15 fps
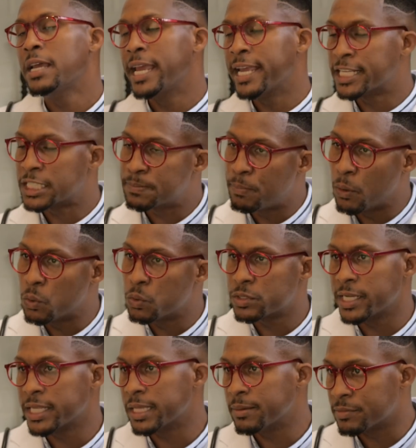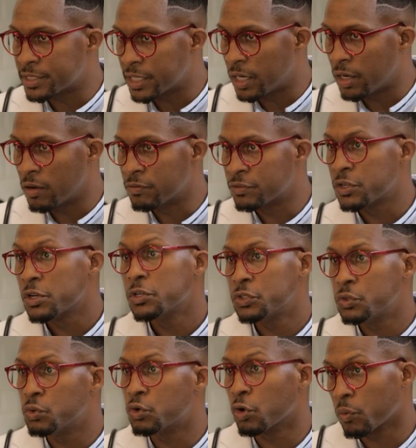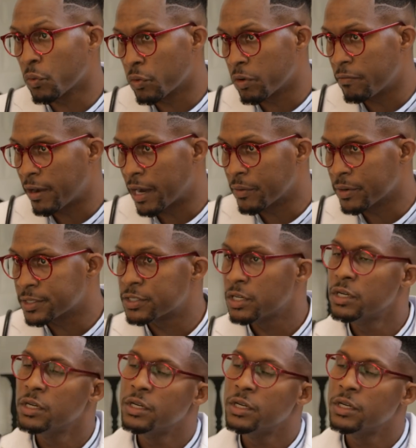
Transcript: exposing themselves to coronavirus.